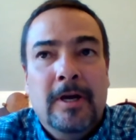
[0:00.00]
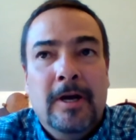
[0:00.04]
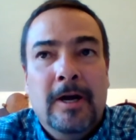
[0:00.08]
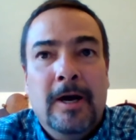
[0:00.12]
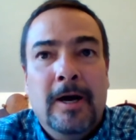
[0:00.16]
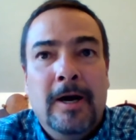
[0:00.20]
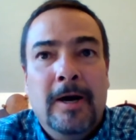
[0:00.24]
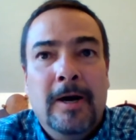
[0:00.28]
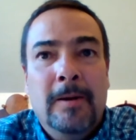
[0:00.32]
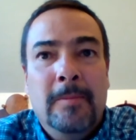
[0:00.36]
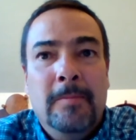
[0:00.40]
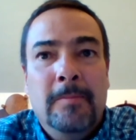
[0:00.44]

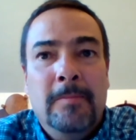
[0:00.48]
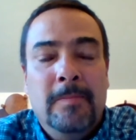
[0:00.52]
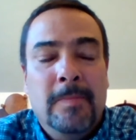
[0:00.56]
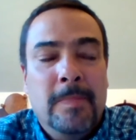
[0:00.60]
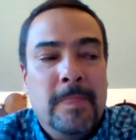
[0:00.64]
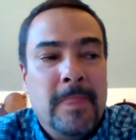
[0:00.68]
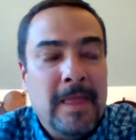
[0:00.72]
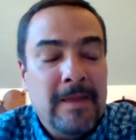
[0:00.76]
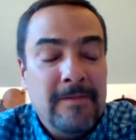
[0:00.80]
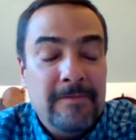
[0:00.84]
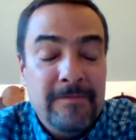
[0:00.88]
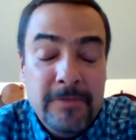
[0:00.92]

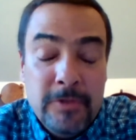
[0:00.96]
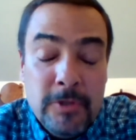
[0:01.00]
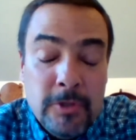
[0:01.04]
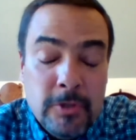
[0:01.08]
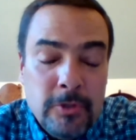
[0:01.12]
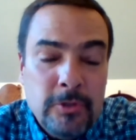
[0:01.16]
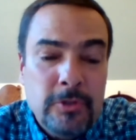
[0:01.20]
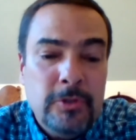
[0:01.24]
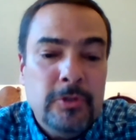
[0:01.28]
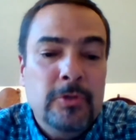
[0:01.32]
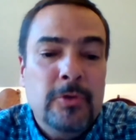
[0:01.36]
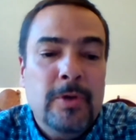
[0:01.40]
they
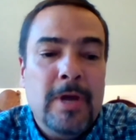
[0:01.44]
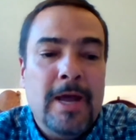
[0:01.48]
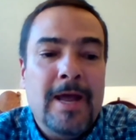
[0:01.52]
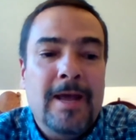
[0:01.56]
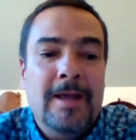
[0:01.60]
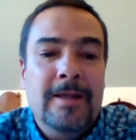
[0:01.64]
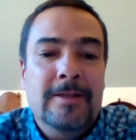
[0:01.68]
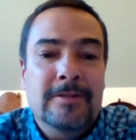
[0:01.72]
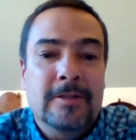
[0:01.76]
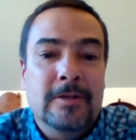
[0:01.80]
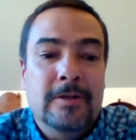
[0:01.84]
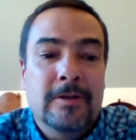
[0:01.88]
view you
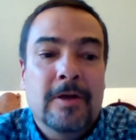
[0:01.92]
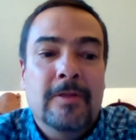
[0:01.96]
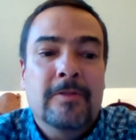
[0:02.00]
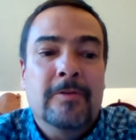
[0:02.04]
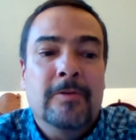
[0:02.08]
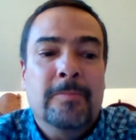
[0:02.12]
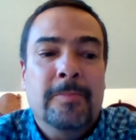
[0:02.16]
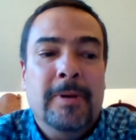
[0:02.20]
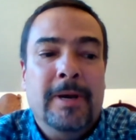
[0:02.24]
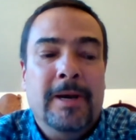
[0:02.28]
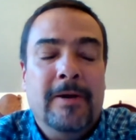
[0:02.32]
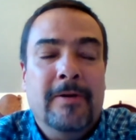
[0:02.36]
as
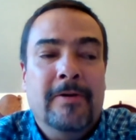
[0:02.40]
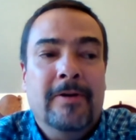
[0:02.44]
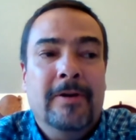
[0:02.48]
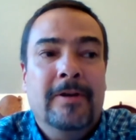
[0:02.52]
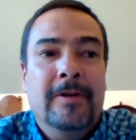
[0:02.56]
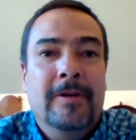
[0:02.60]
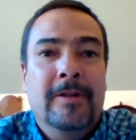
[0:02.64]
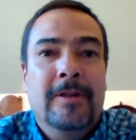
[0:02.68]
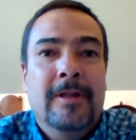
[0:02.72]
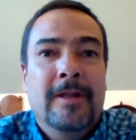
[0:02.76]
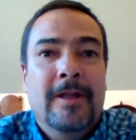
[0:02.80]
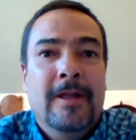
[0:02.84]
another
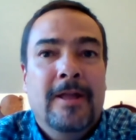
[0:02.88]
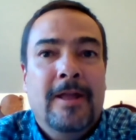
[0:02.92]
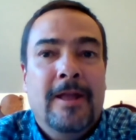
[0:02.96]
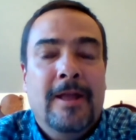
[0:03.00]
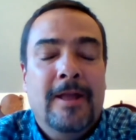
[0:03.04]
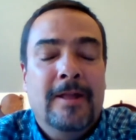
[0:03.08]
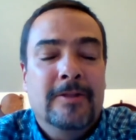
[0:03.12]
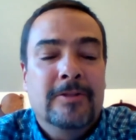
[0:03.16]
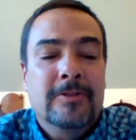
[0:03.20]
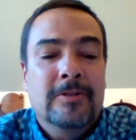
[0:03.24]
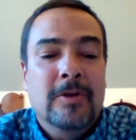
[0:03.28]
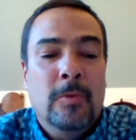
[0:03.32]
parent,
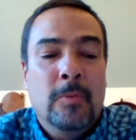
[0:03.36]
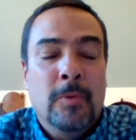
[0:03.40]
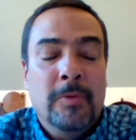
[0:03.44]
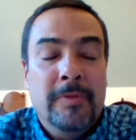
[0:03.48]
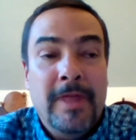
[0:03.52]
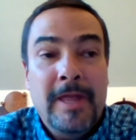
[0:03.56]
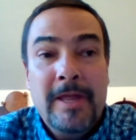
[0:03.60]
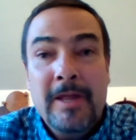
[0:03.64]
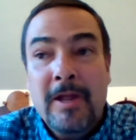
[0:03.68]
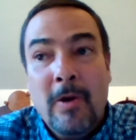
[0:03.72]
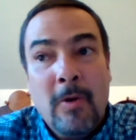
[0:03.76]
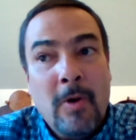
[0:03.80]
and so when
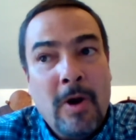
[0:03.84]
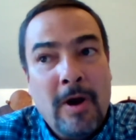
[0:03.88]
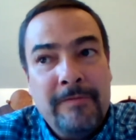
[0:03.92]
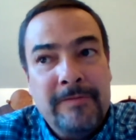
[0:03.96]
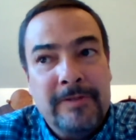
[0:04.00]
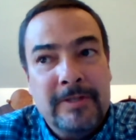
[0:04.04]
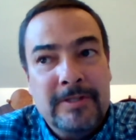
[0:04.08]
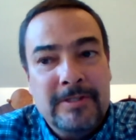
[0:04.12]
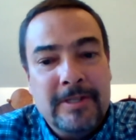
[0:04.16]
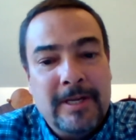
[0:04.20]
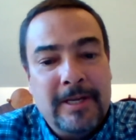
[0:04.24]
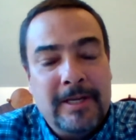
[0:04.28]
they go
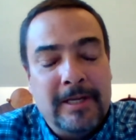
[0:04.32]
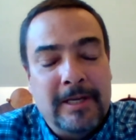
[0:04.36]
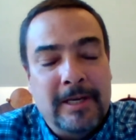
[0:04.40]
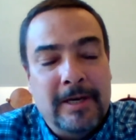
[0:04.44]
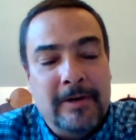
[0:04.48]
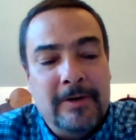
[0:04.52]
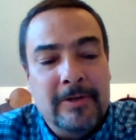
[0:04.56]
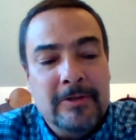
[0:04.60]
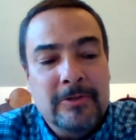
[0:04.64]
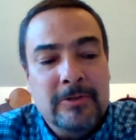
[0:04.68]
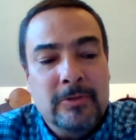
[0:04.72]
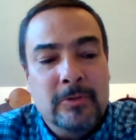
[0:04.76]
off to
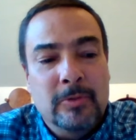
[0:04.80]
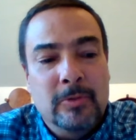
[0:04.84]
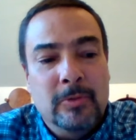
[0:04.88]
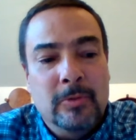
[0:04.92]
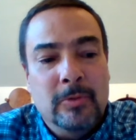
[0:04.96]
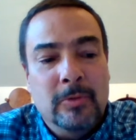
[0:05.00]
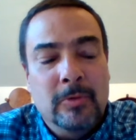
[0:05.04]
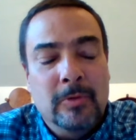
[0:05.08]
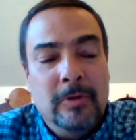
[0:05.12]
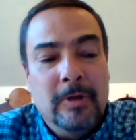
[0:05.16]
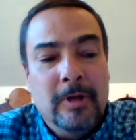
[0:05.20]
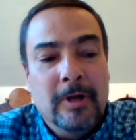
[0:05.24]
secondary
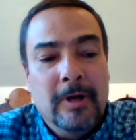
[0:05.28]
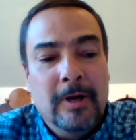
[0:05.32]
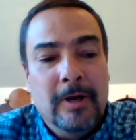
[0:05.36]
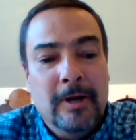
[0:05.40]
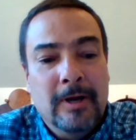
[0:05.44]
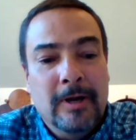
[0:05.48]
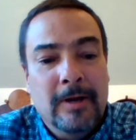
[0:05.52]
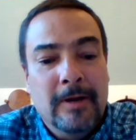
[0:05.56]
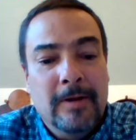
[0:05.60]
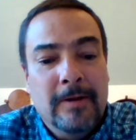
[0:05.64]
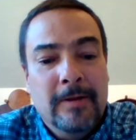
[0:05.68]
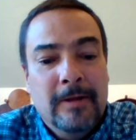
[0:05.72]
school,
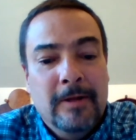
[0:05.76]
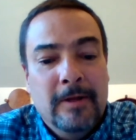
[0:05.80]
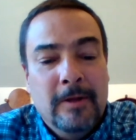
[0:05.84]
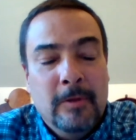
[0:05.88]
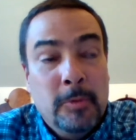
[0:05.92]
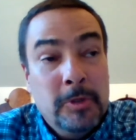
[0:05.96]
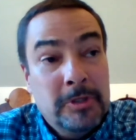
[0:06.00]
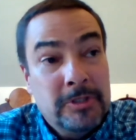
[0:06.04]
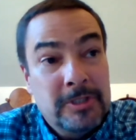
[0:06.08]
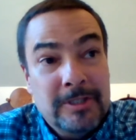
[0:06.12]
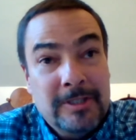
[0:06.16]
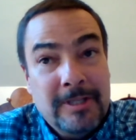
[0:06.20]

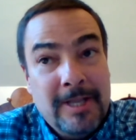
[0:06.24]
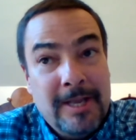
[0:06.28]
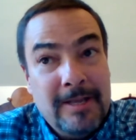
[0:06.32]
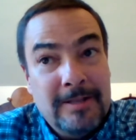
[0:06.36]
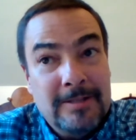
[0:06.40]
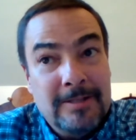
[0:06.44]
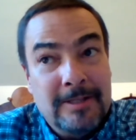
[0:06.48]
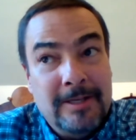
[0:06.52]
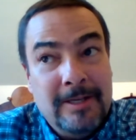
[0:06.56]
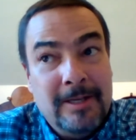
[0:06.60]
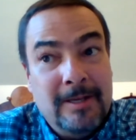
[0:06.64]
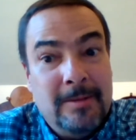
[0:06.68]
which in
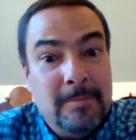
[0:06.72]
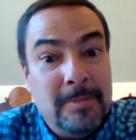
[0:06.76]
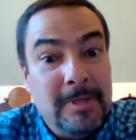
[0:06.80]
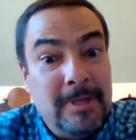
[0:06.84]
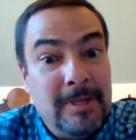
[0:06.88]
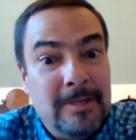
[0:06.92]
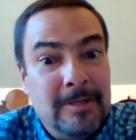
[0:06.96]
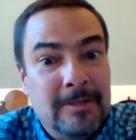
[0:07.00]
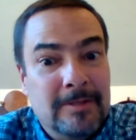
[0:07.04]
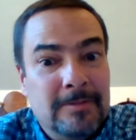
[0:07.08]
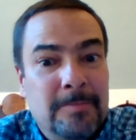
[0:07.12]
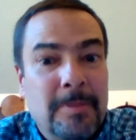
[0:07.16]
Tanzania
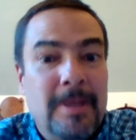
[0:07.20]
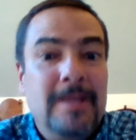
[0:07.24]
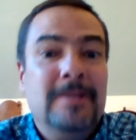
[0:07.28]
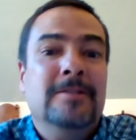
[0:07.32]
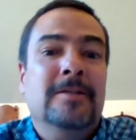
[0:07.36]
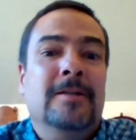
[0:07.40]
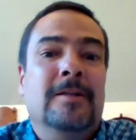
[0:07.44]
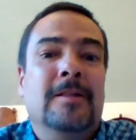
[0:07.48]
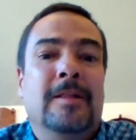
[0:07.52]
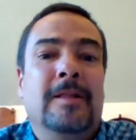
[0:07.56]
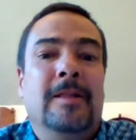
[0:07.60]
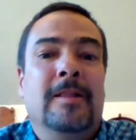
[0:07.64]
means
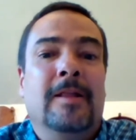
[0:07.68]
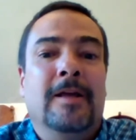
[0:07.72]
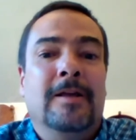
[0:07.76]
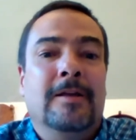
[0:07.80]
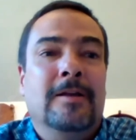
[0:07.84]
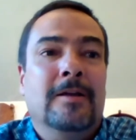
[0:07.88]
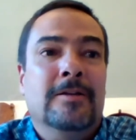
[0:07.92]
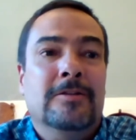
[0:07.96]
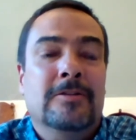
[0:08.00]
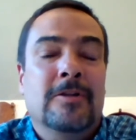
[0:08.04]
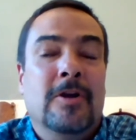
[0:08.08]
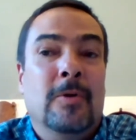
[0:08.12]
basically
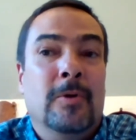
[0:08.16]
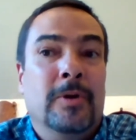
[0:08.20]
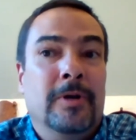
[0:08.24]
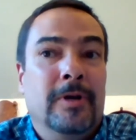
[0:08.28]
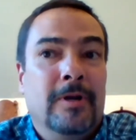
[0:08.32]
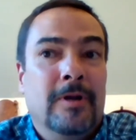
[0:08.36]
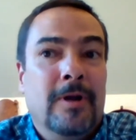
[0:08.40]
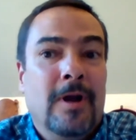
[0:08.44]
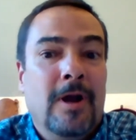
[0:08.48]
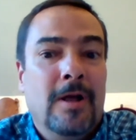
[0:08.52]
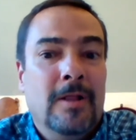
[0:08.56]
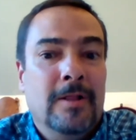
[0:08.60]
like us going
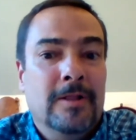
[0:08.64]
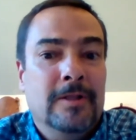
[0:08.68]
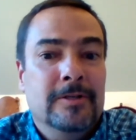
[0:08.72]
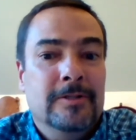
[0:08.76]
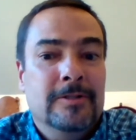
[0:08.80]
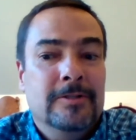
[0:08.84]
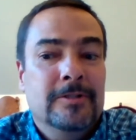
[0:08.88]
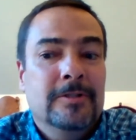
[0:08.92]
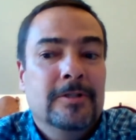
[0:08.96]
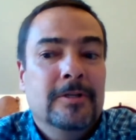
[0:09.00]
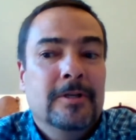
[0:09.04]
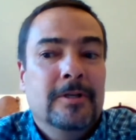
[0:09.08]
to
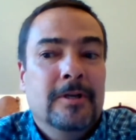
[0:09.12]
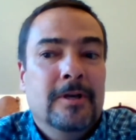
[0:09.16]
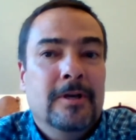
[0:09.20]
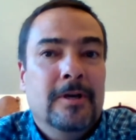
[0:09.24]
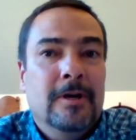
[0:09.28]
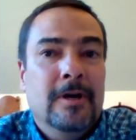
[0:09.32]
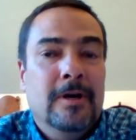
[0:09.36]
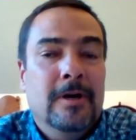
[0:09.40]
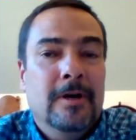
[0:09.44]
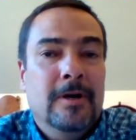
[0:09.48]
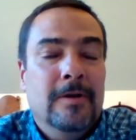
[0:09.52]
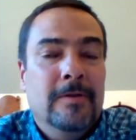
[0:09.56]
college.
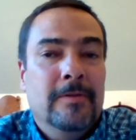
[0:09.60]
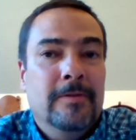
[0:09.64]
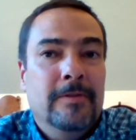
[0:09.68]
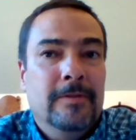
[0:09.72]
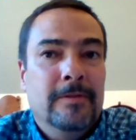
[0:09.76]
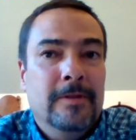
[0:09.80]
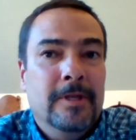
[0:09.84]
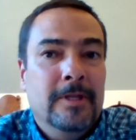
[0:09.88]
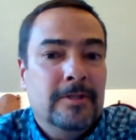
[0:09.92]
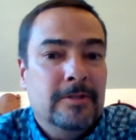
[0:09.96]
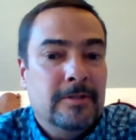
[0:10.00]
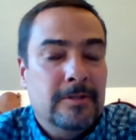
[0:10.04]

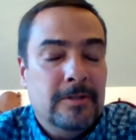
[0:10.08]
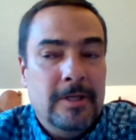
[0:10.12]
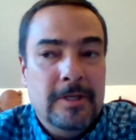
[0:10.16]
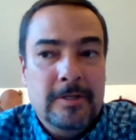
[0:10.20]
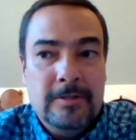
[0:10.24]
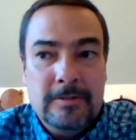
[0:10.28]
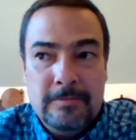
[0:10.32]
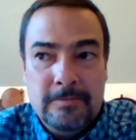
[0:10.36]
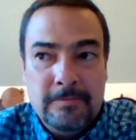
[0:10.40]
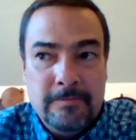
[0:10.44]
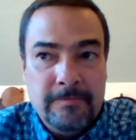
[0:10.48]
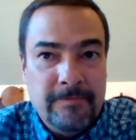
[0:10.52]

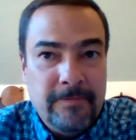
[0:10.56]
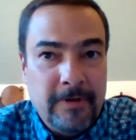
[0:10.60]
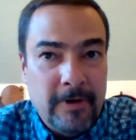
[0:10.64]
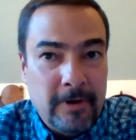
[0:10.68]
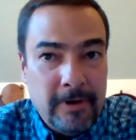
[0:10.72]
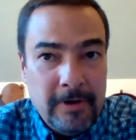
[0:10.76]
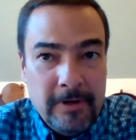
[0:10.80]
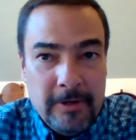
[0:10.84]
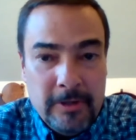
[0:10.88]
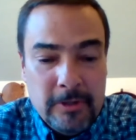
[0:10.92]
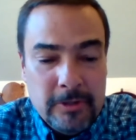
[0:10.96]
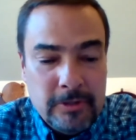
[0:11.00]
It's
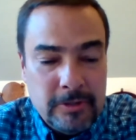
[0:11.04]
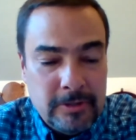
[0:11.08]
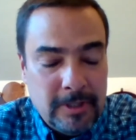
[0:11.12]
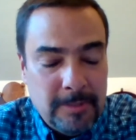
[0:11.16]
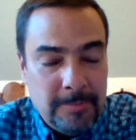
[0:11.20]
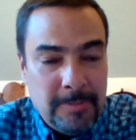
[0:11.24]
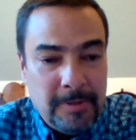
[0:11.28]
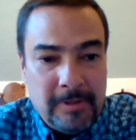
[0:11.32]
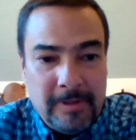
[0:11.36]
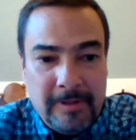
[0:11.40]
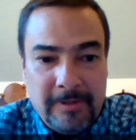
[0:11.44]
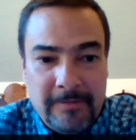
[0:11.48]
very
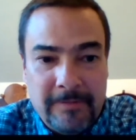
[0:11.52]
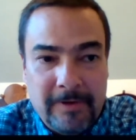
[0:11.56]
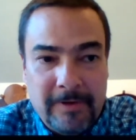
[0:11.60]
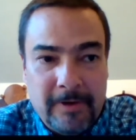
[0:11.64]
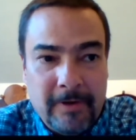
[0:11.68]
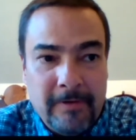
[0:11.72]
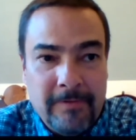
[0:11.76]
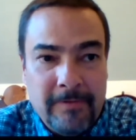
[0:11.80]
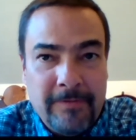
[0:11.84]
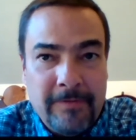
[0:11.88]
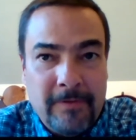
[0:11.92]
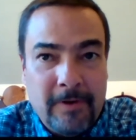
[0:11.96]
typically
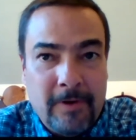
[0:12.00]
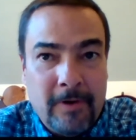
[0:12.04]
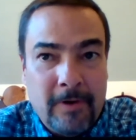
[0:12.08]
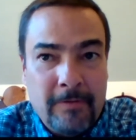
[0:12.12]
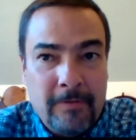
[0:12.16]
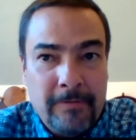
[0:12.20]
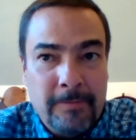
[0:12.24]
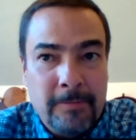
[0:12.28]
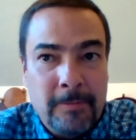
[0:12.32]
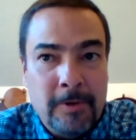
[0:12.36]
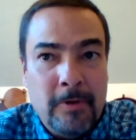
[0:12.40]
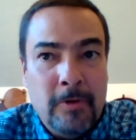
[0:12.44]
very
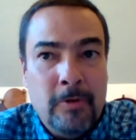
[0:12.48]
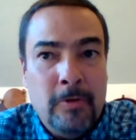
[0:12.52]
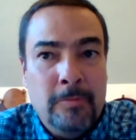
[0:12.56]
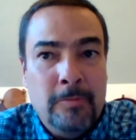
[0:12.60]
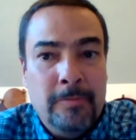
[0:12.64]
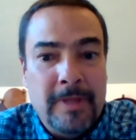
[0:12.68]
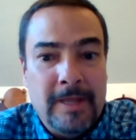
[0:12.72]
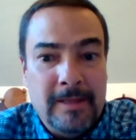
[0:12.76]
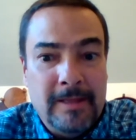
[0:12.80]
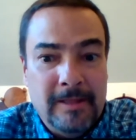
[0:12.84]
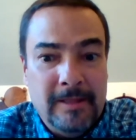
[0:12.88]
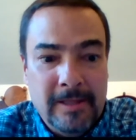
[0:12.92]
far from
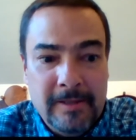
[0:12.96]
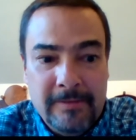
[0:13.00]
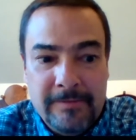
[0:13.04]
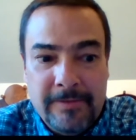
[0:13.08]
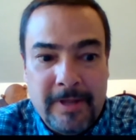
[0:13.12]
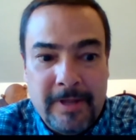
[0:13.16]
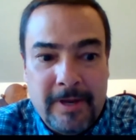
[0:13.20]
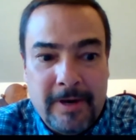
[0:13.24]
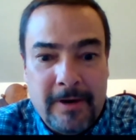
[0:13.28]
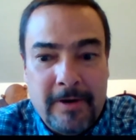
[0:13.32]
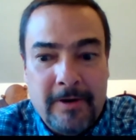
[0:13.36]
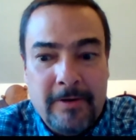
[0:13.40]
home. They
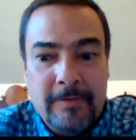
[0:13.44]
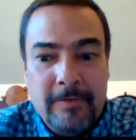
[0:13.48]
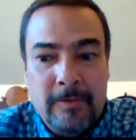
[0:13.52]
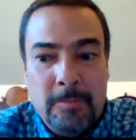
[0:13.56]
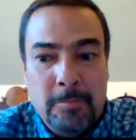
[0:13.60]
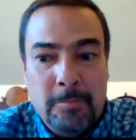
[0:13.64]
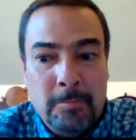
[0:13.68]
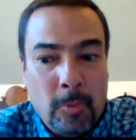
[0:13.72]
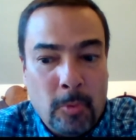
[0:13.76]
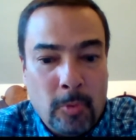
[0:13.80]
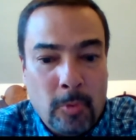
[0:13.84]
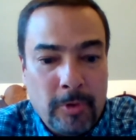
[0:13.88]
live there. They're
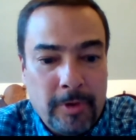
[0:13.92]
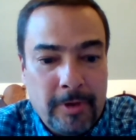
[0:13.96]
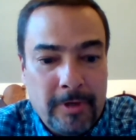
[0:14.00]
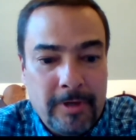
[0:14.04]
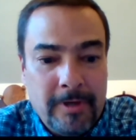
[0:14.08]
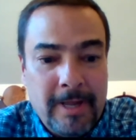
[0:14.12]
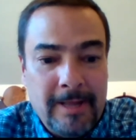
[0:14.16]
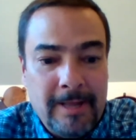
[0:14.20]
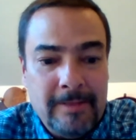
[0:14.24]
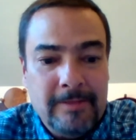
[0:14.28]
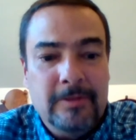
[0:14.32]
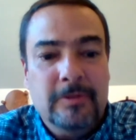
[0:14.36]

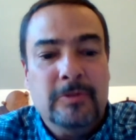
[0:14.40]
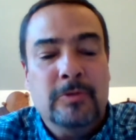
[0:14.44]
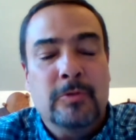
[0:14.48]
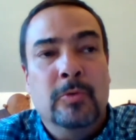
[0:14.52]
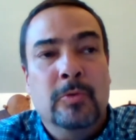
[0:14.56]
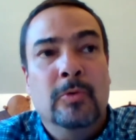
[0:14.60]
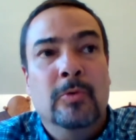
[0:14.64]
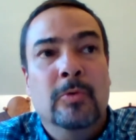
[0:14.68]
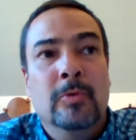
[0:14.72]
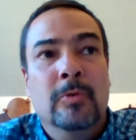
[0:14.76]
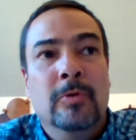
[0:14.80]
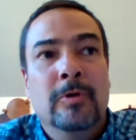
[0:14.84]
boarded at the
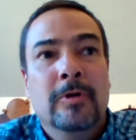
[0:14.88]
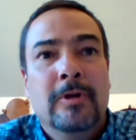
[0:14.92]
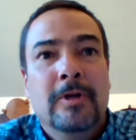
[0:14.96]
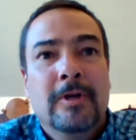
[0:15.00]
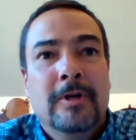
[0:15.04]
school.